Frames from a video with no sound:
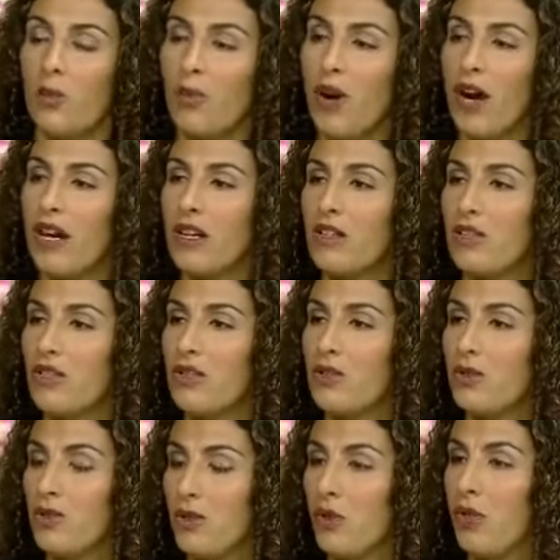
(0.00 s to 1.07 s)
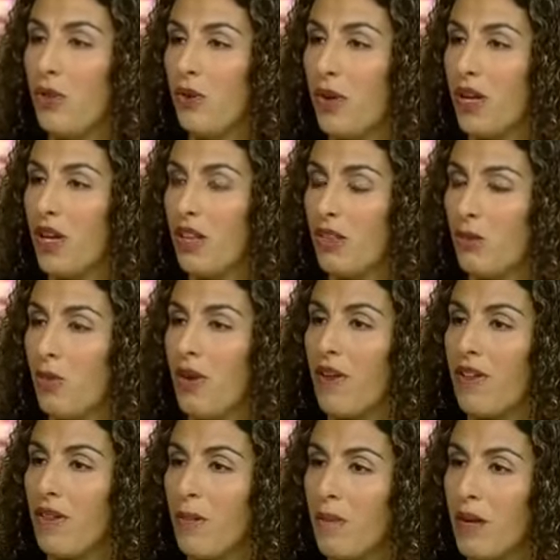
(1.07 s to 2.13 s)
Prior to June 30th,
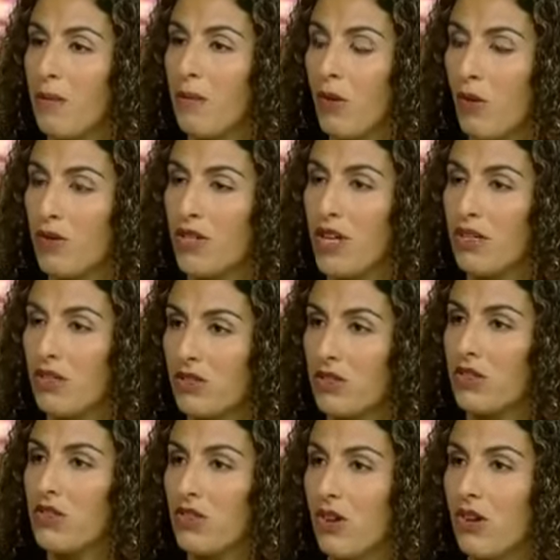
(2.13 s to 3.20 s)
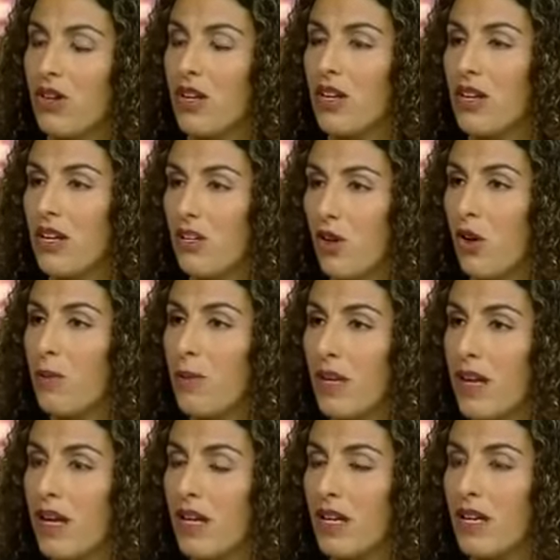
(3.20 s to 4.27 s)
when the big protests started and
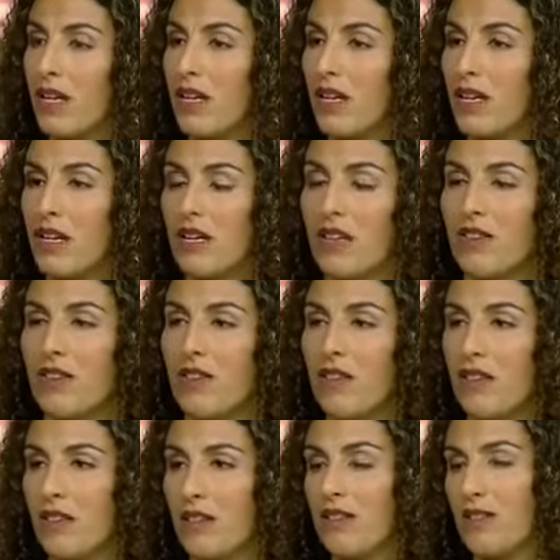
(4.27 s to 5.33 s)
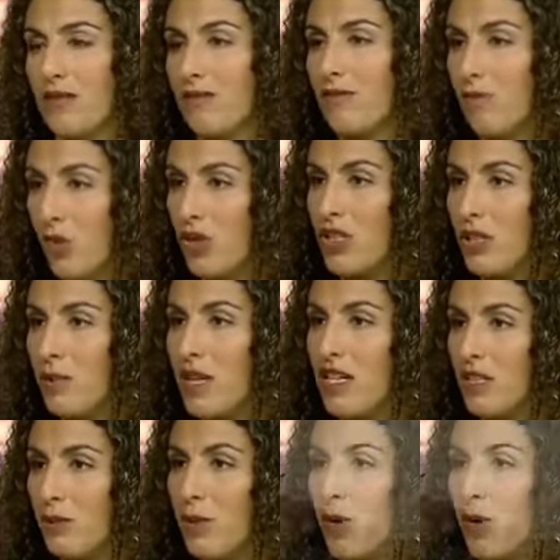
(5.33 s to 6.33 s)
culminated in the Morsi being